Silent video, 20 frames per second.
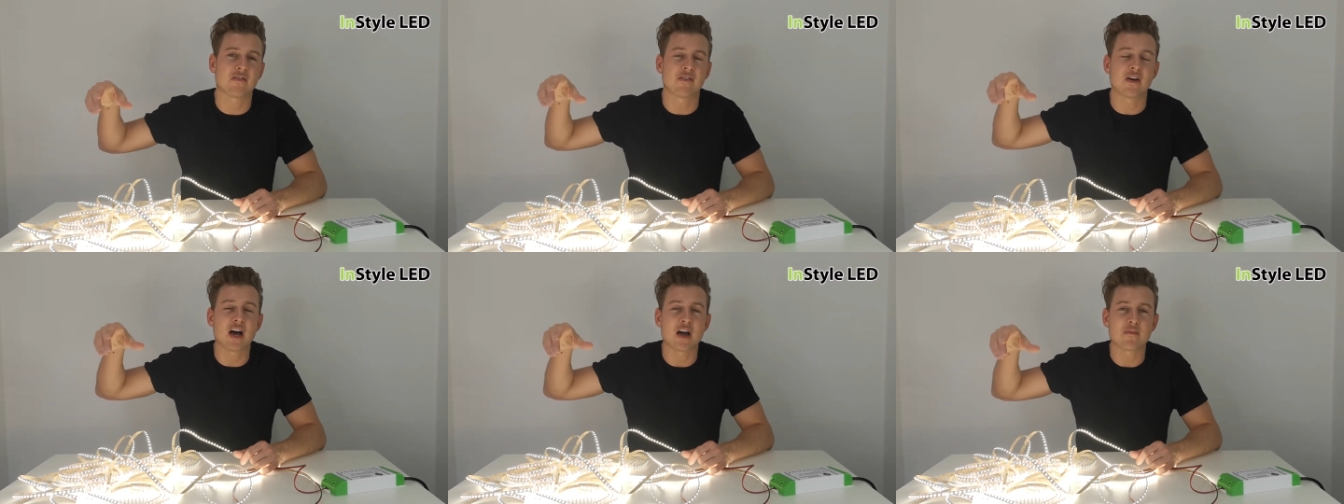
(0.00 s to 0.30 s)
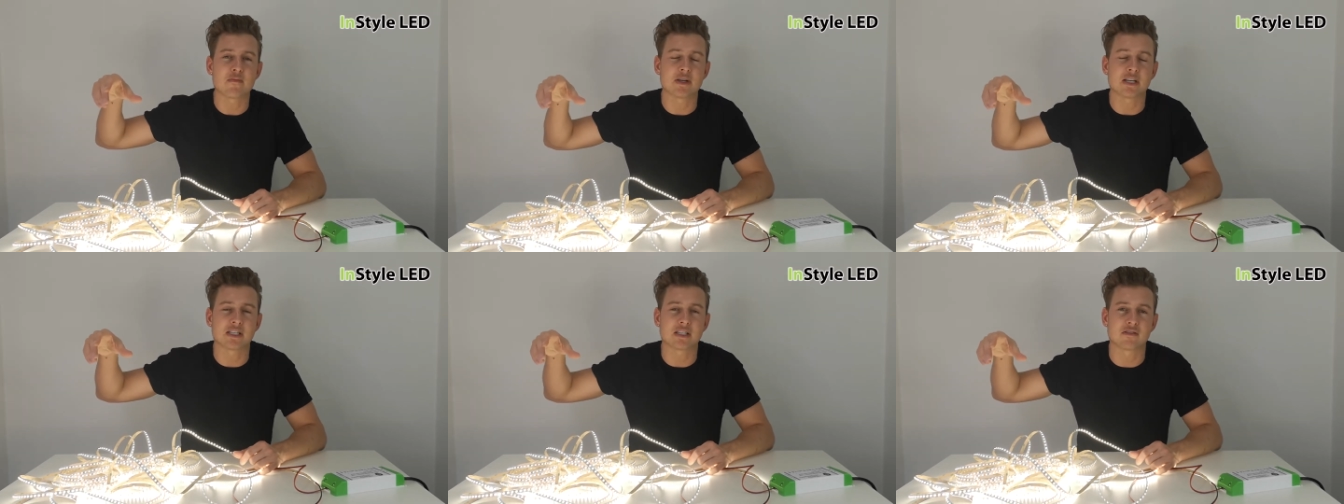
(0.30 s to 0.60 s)

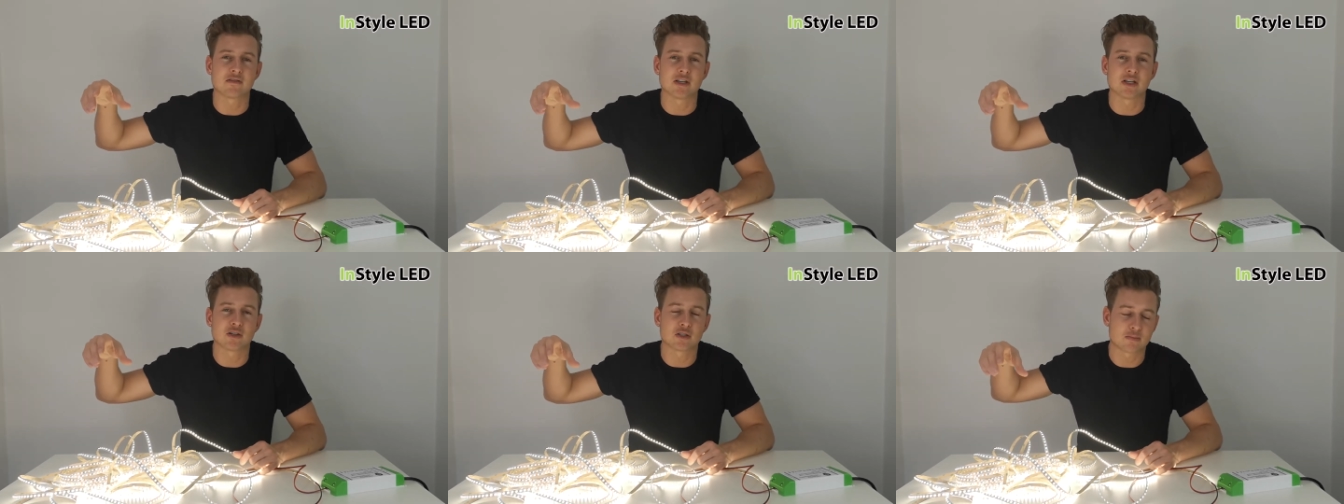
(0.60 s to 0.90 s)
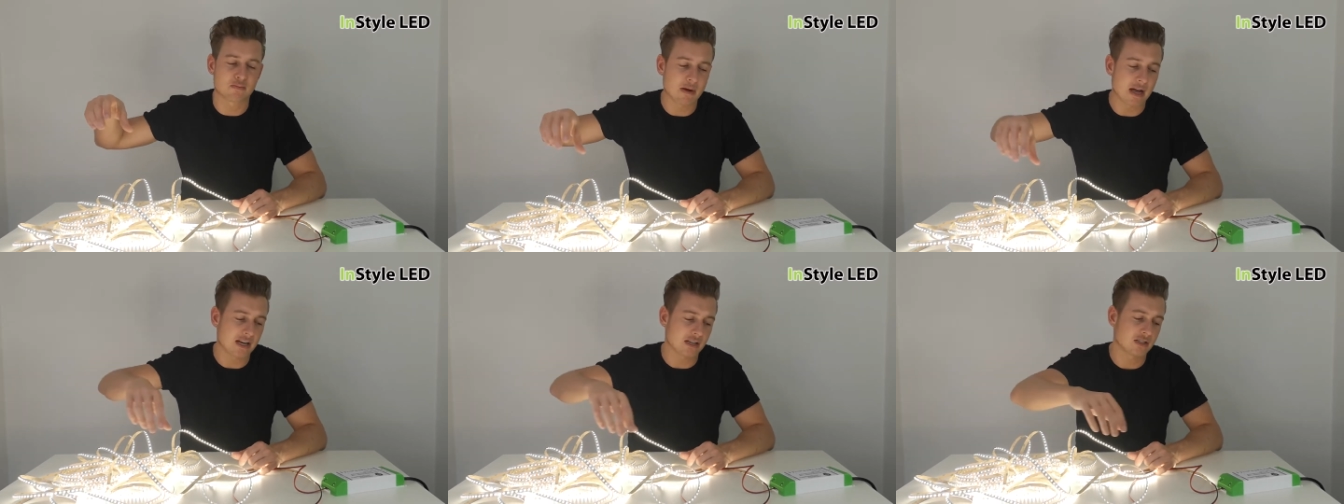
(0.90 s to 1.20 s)
5 meter reels
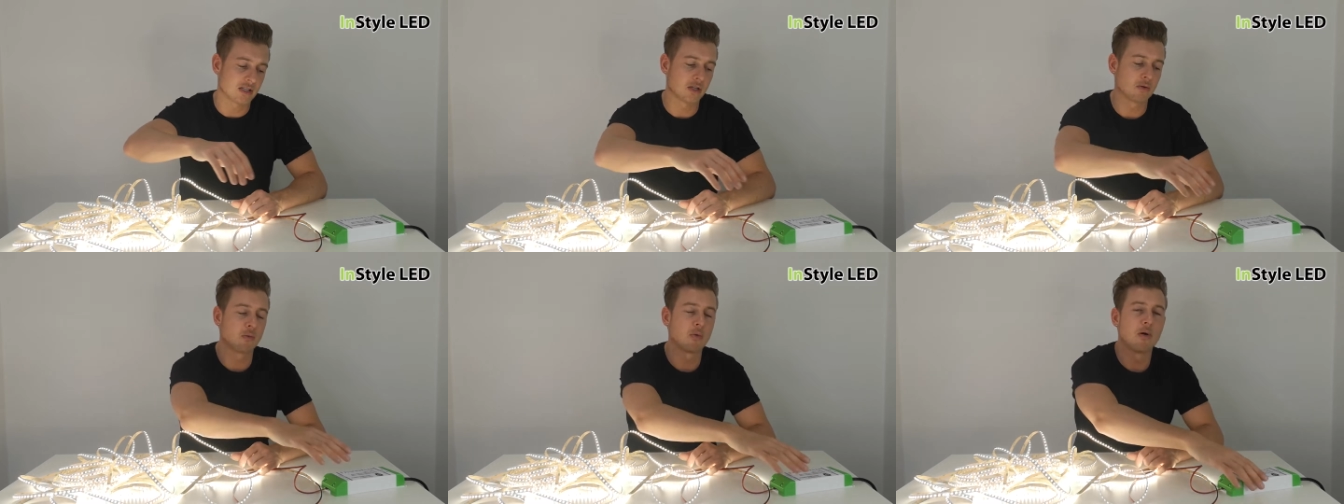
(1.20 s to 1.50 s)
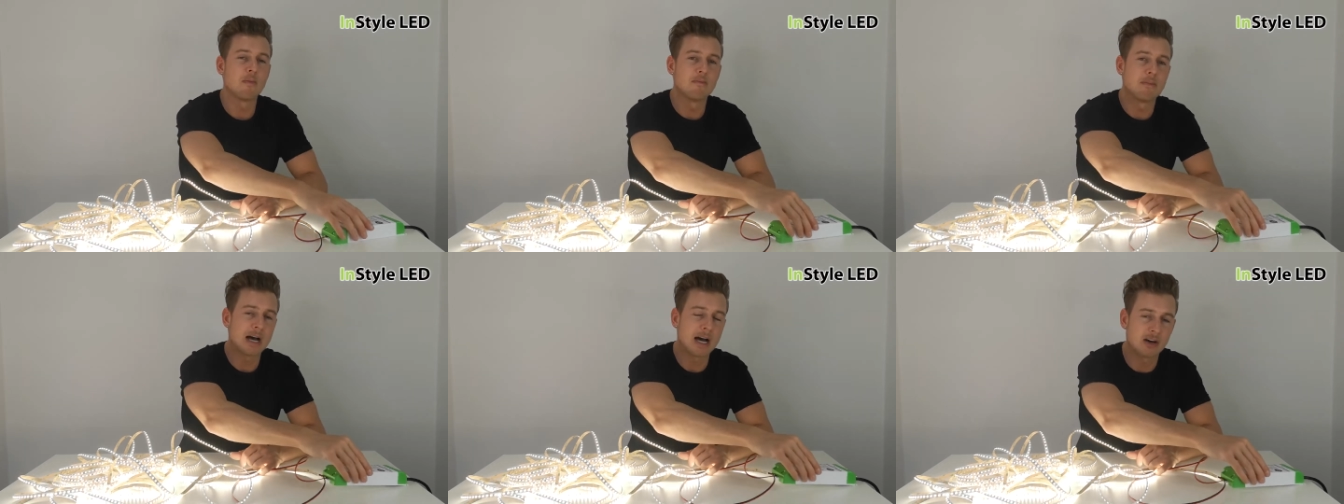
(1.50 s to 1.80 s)
back to the
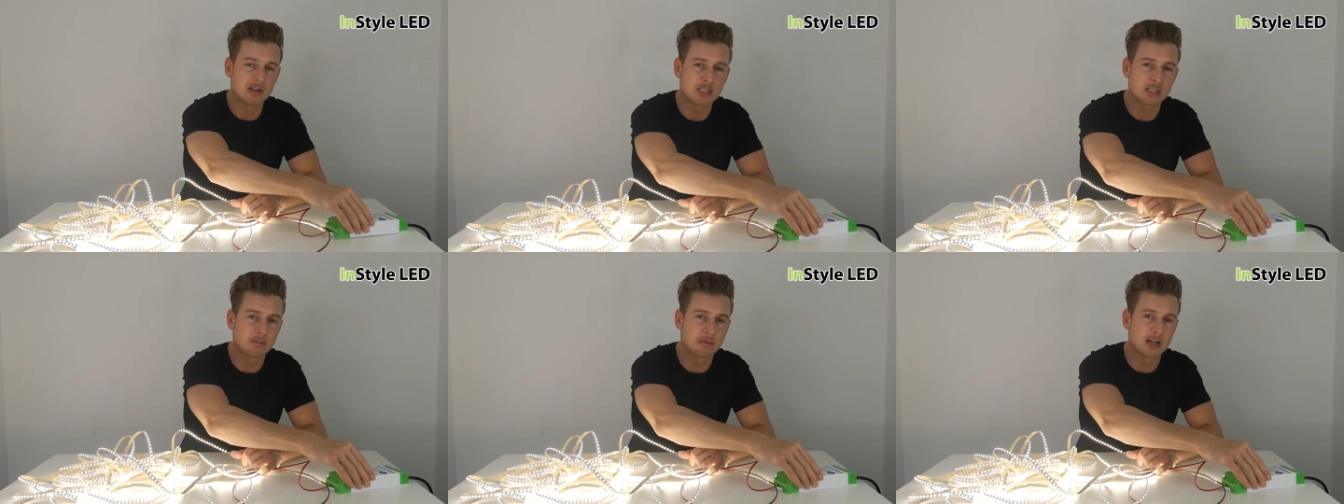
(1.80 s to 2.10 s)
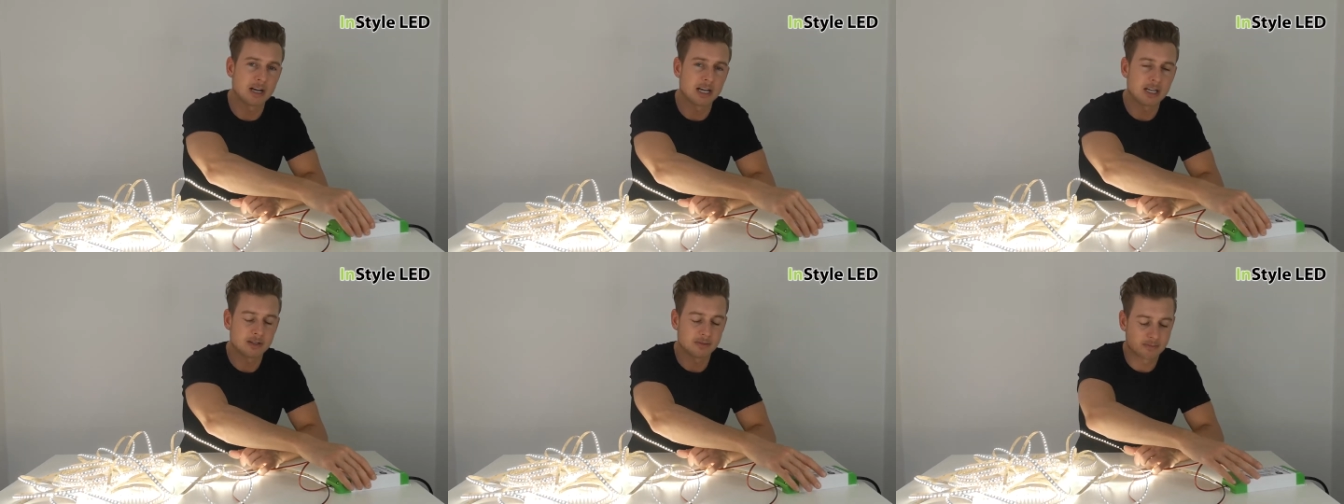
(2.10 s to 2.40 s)
one power
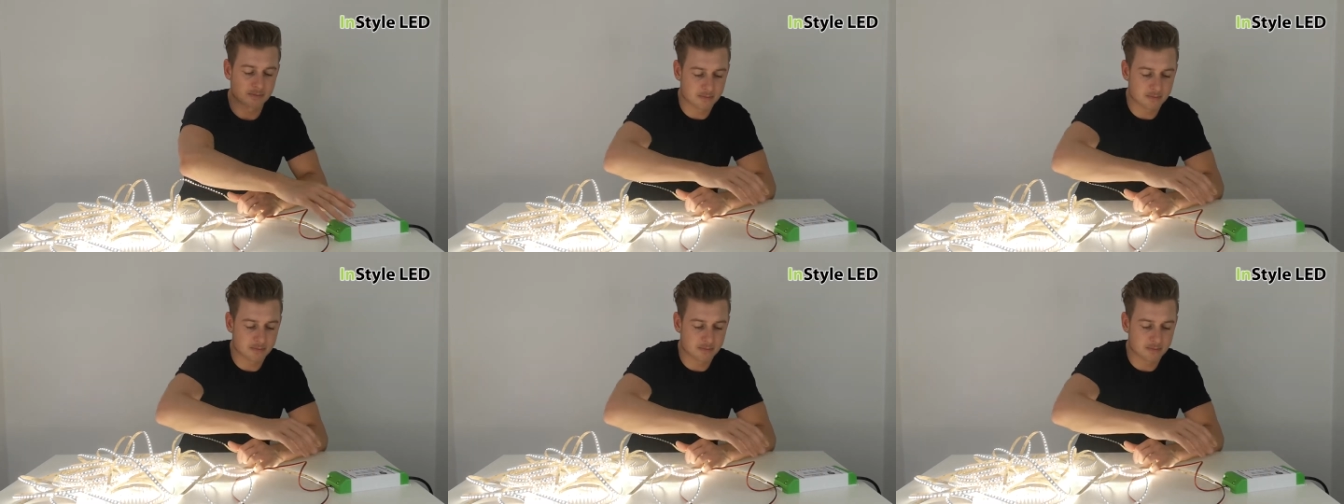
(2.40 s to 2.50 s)
supply